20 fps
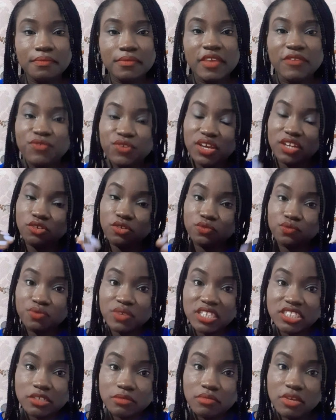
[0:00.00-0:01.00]
If you cannot
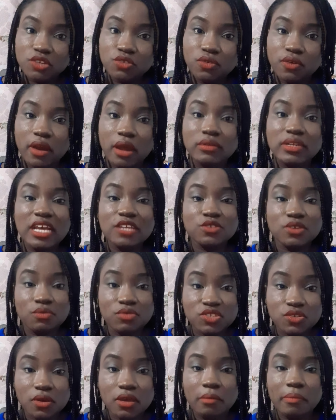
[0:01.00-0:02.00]
reach a middle ground, that's where we
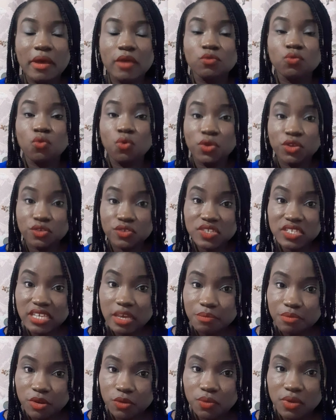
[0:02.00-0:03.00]
talk about going your
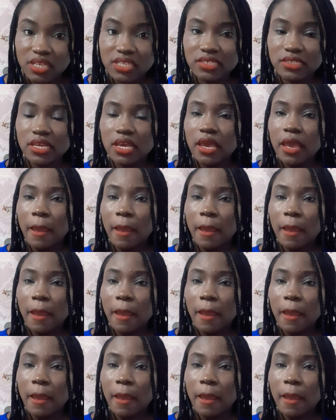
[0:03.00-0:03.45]
separate ways.